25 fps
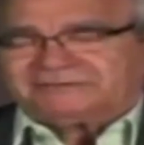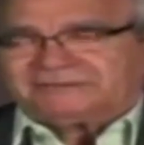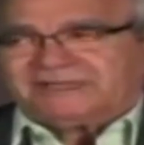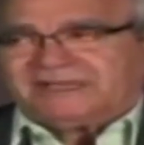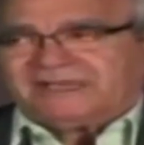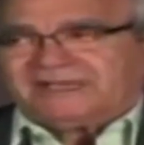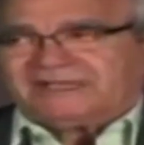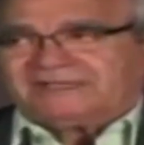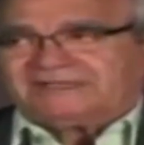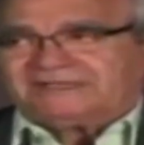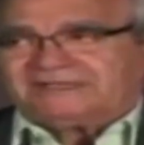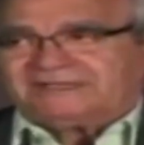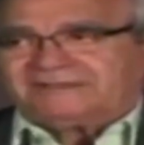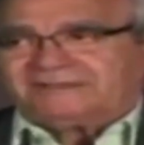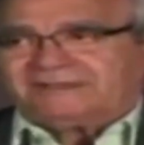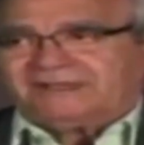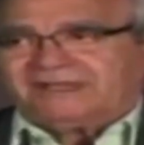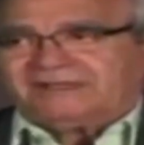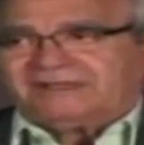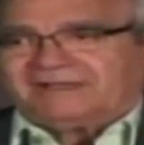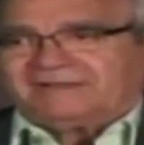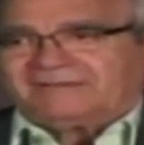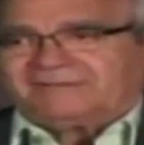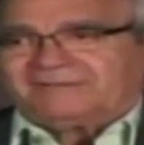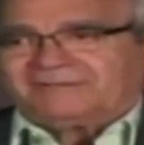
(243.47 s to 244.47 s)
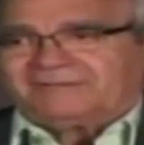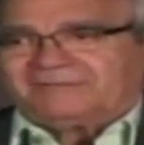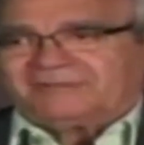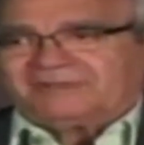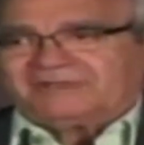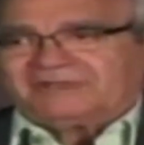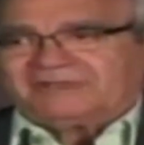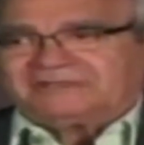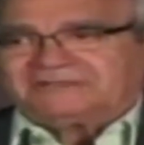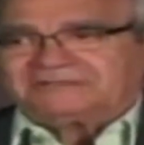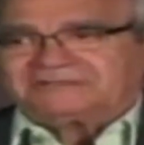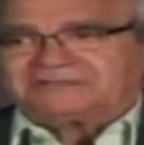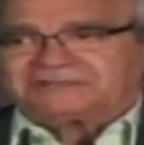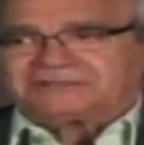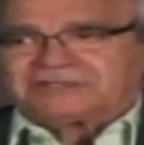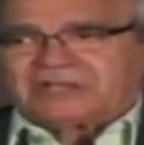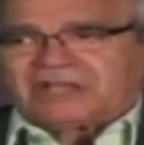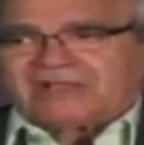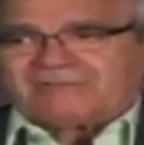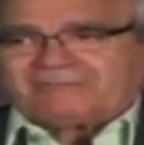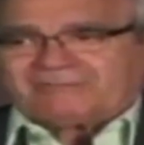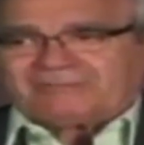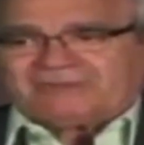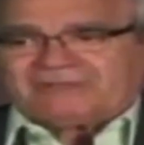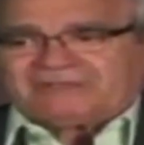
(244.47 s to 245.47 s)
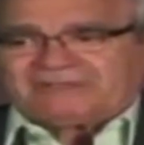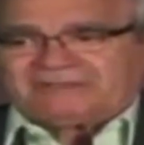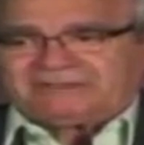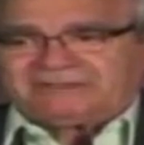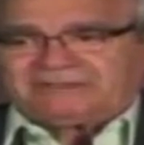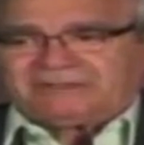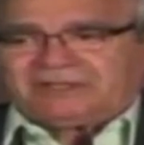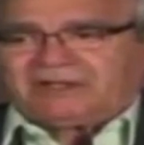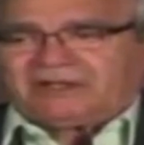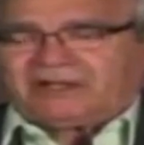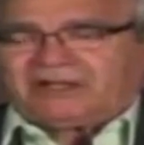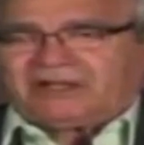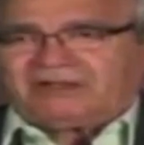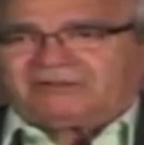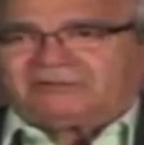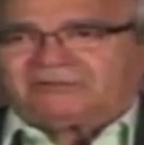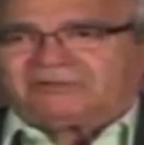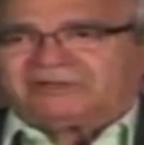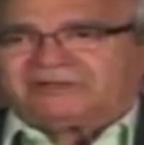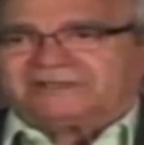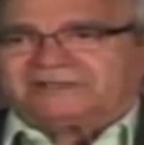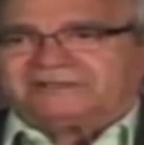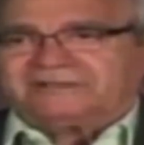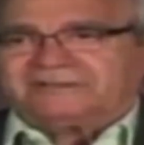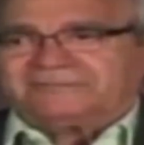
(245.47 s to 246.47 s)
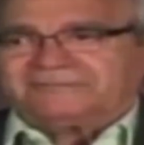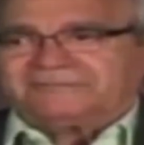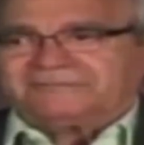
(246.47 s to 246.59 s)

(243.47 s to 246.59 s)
and Bill stopped me in the hallway.